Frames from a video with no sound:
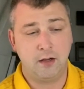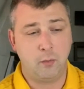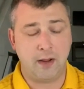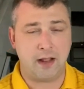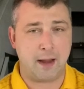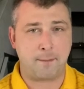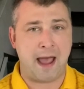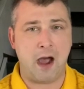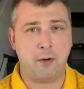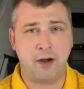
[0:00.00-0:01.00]
We lack
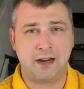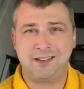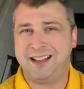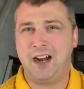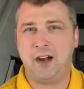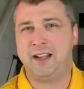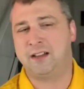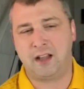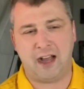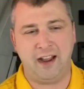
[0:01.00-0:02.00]
power and clarity in
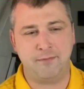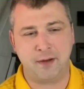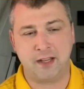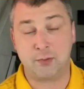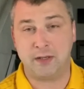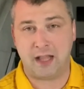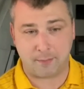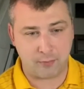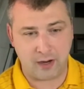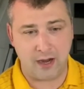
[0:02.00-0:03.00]
life because we
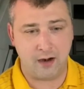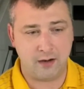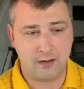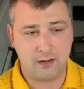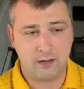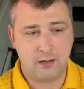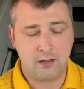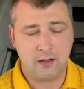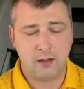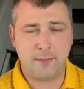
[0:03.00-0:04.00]
lack prayer.
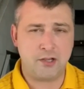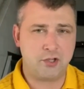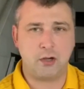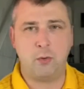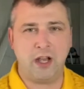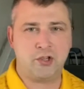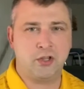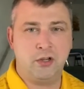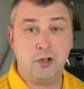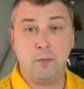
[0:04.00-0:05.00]
Let me ask you a
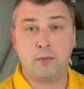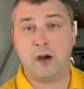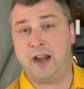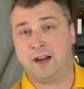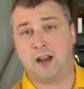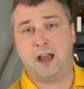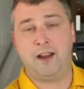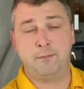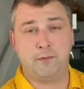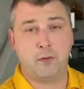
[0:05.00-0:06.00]
question. Do you pray in
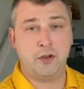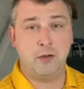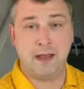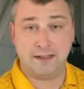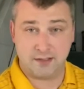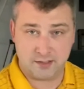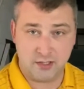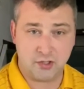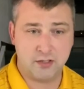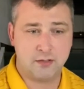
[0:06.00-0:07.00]
life before you make
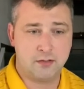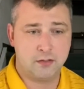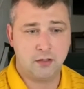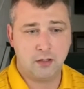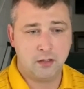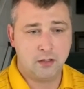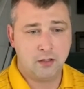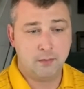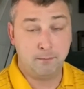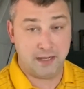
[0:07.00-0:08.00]
decisions?
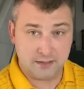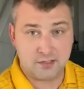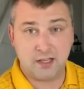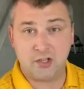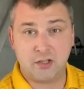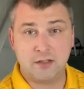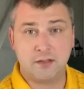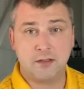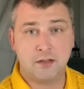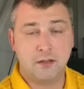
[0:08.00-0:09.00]
Big
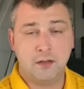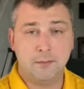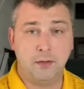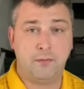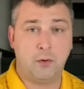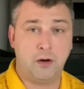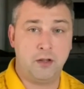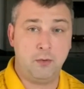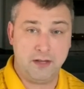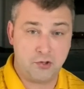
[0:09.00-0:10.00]
decisions? Before
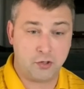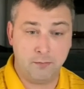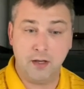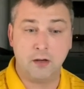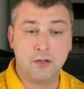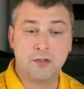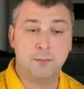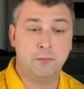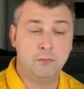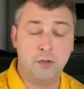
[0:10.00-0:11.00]
you eat your meals?
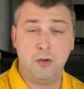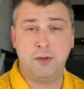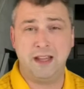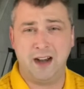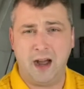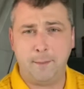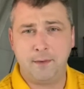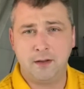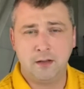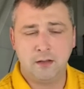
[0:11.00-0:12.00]
When you get
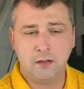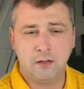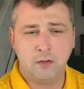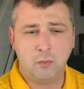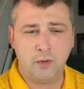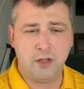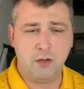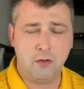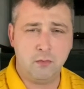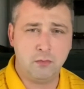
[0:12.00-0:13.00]
up? When
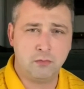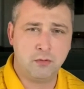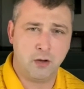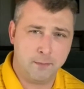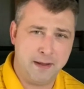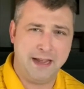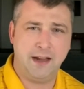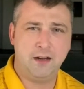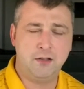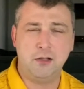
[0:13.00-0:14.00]
you go to
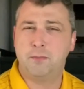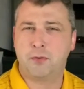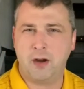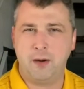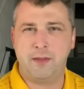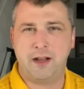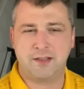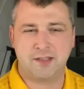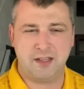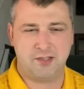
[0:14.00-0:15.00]
bed? Do you pray without
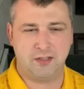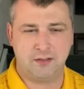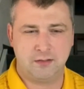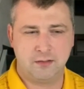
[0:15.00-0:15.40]
ceasing?